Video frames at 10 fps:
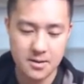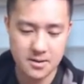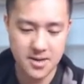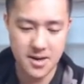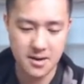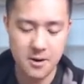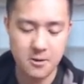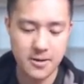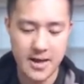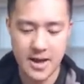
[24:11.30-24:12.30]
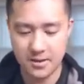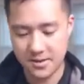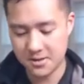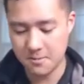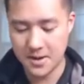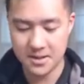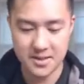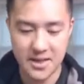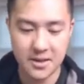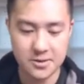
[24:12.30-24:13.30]
say no to that unless you're about
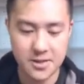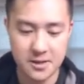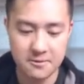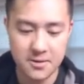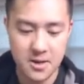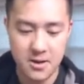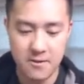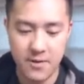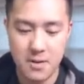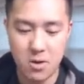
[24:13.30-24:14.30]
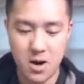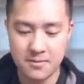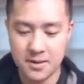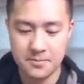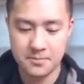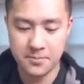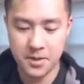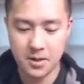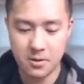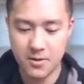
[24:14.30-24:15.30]
to deck yourself. Vibrava.
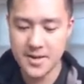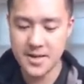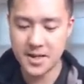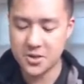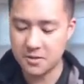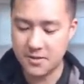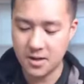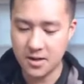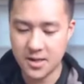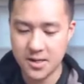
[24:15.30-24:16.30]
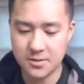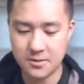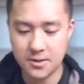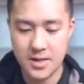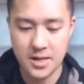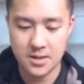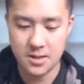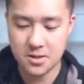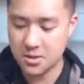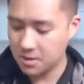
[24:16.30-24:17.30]
Great catcher, very nice.
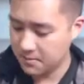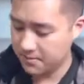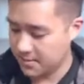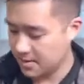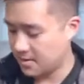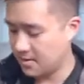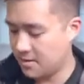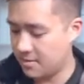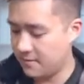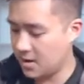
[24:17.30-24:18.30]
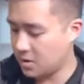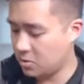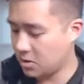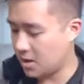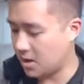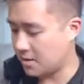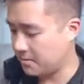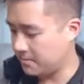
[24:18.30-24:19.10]
Duskull, it's a very cool card.